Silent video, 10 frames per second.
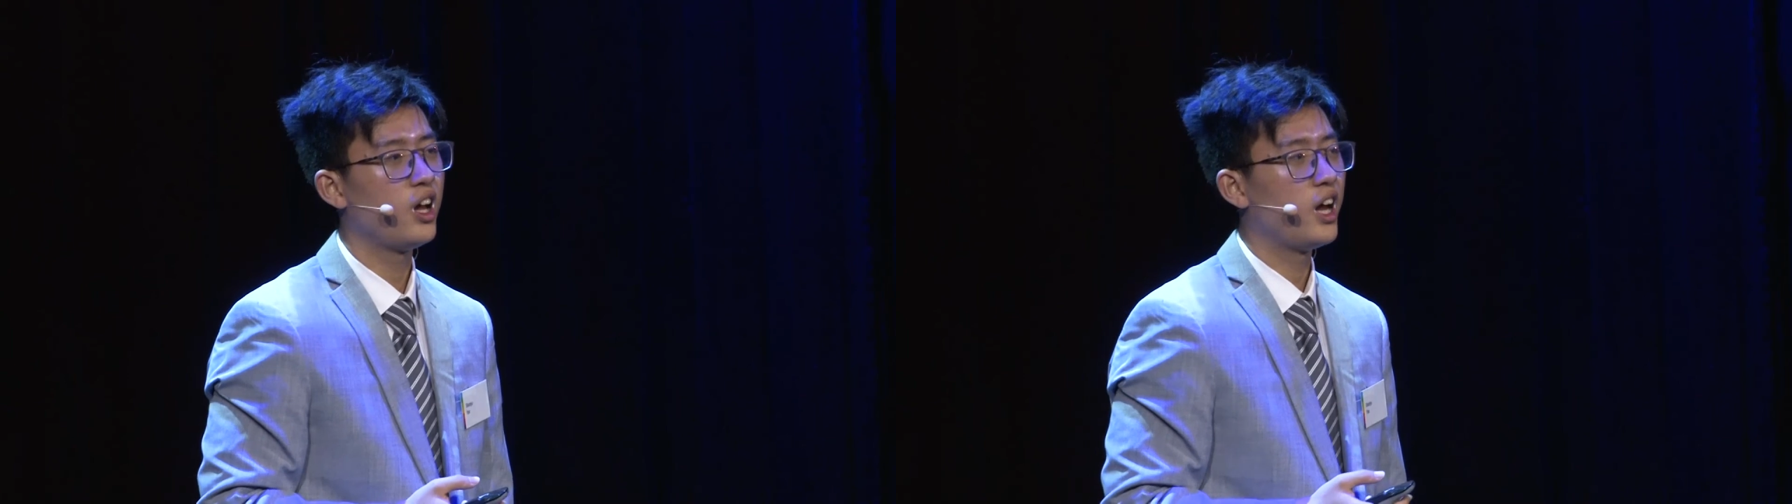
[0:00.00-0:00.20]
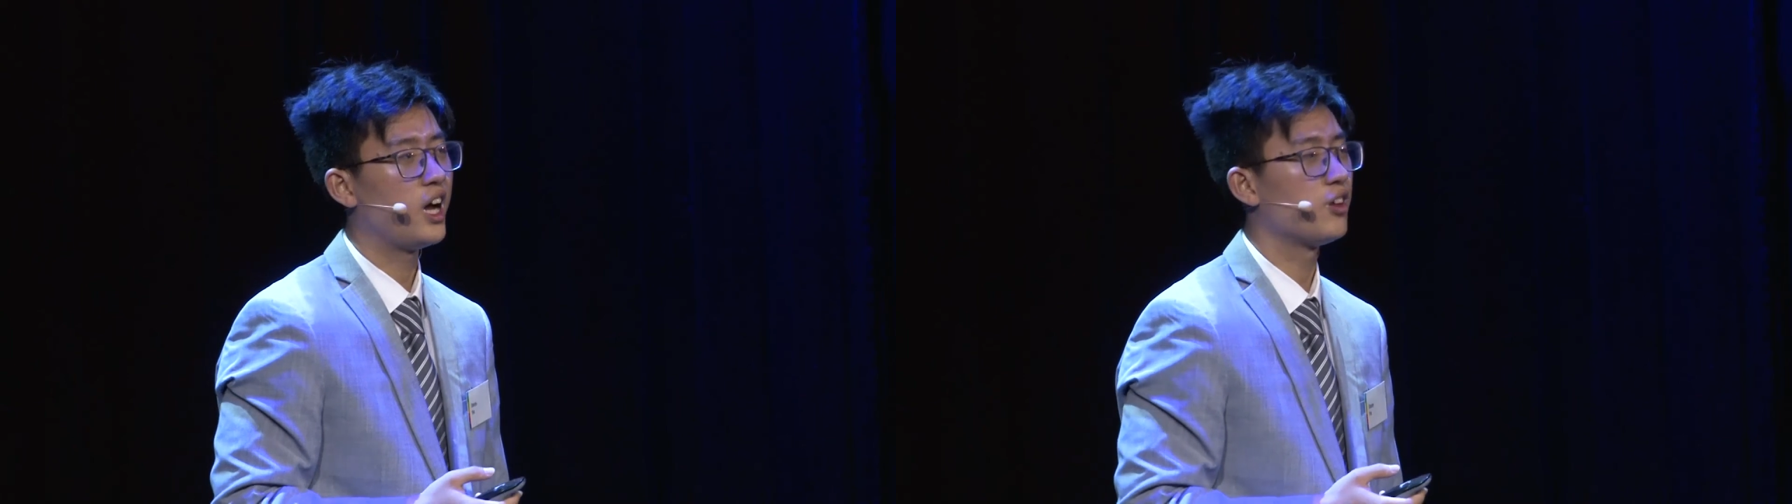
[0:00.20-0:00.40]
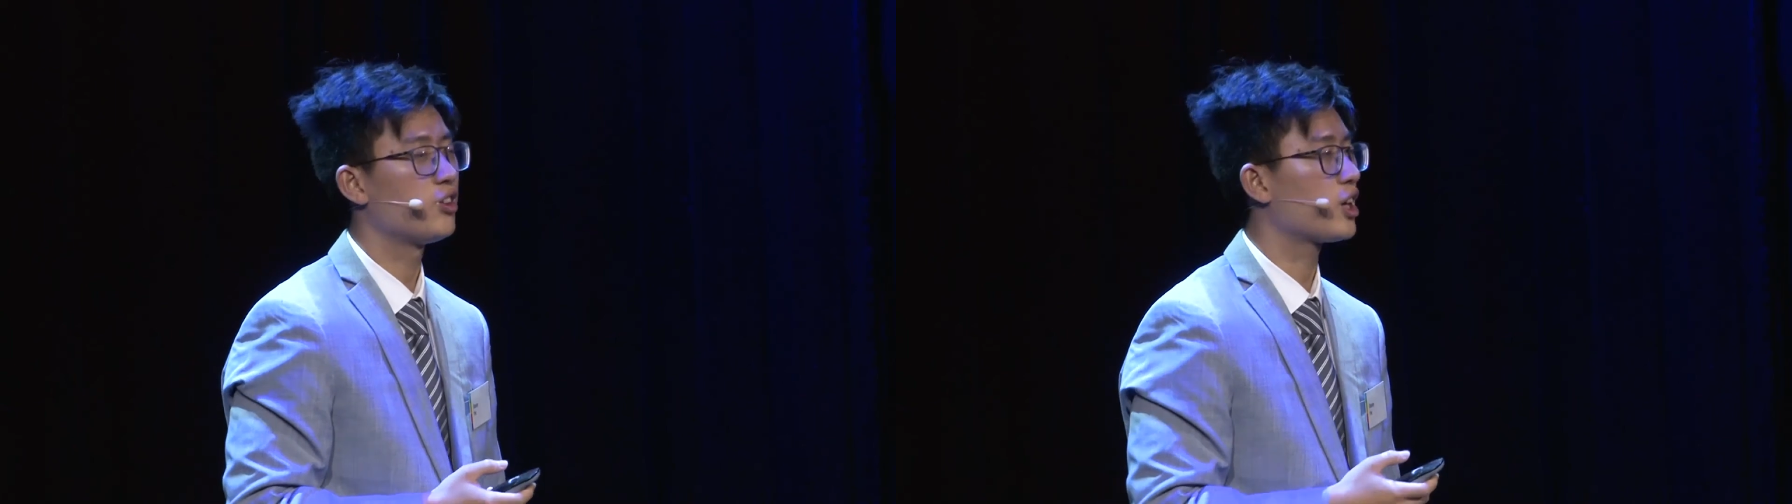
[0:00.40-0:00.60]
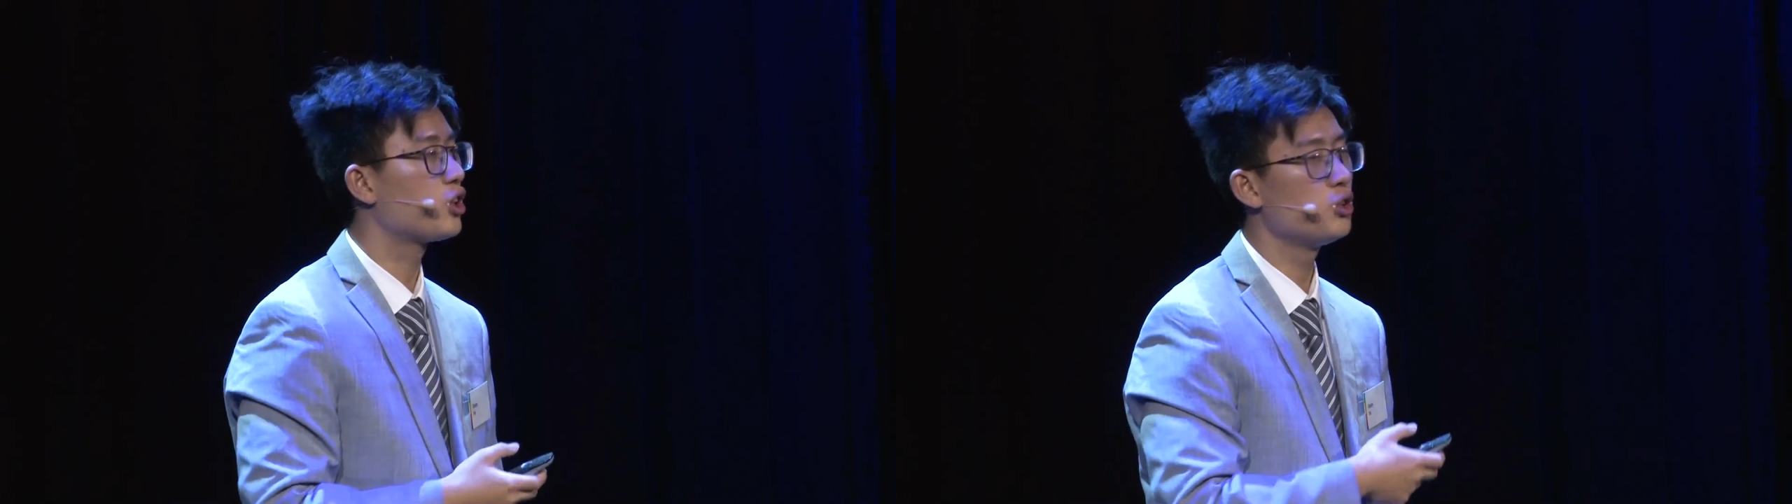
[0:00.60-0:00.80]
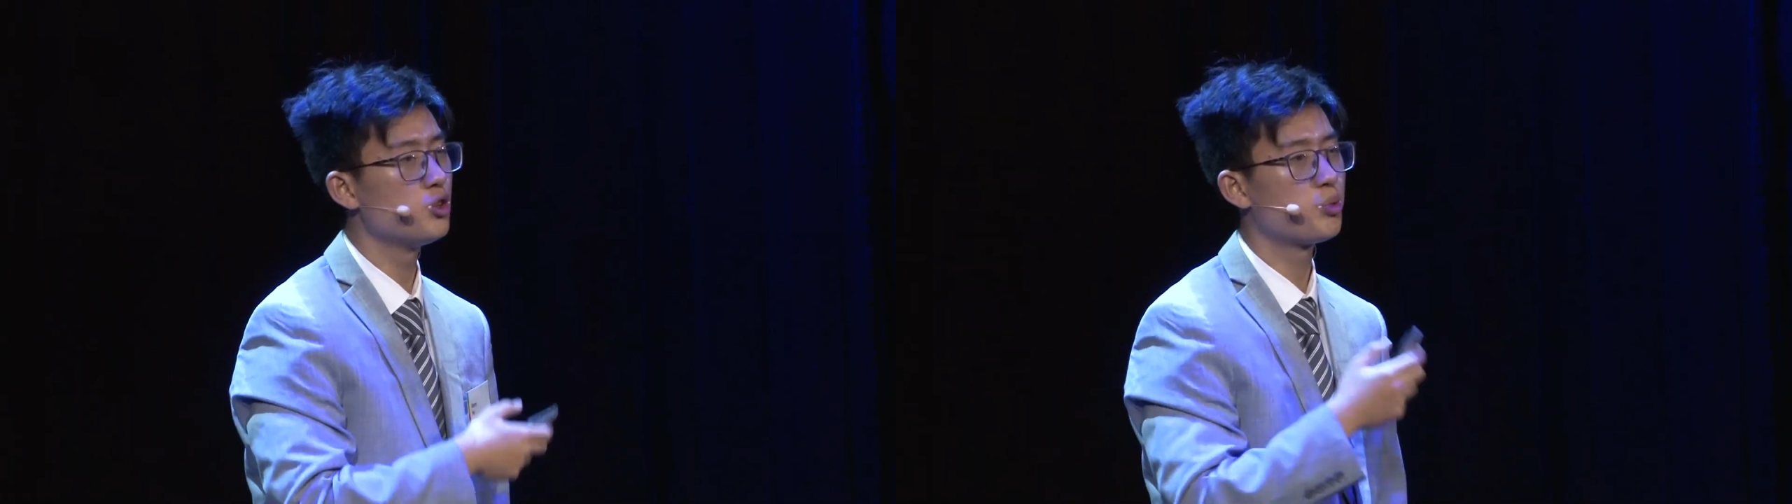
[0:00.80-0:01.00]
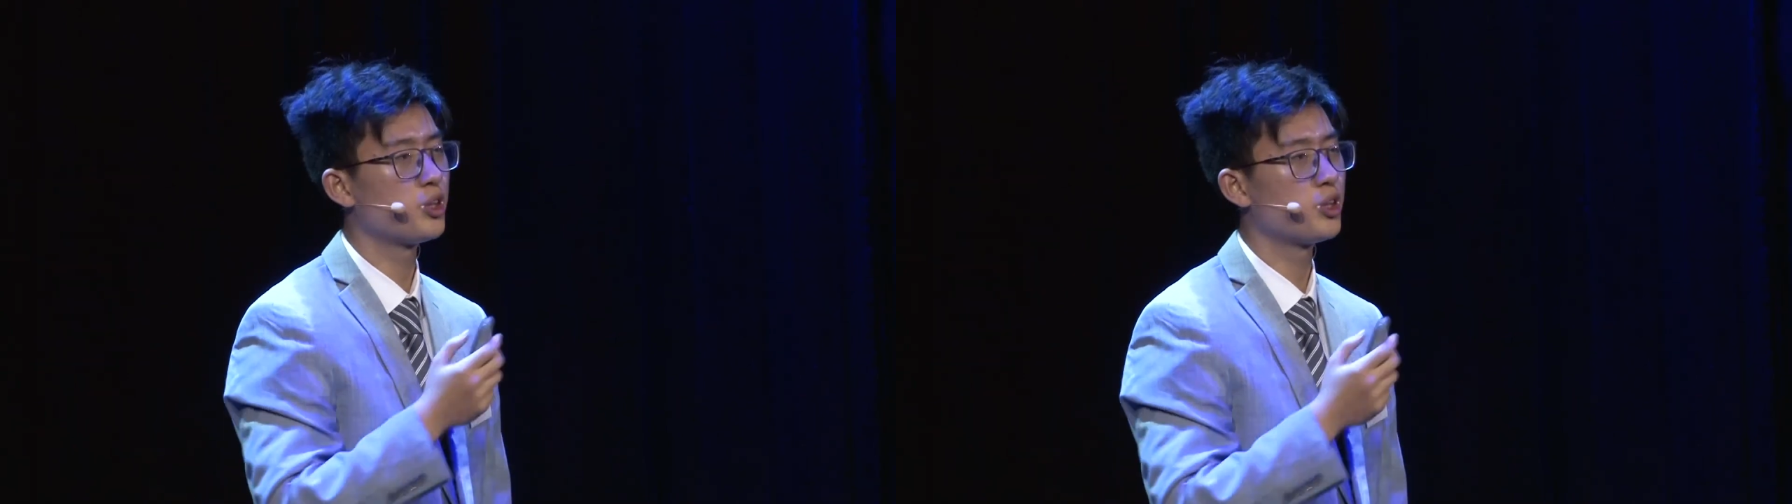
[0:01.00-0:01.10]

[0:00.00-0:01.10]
has like huge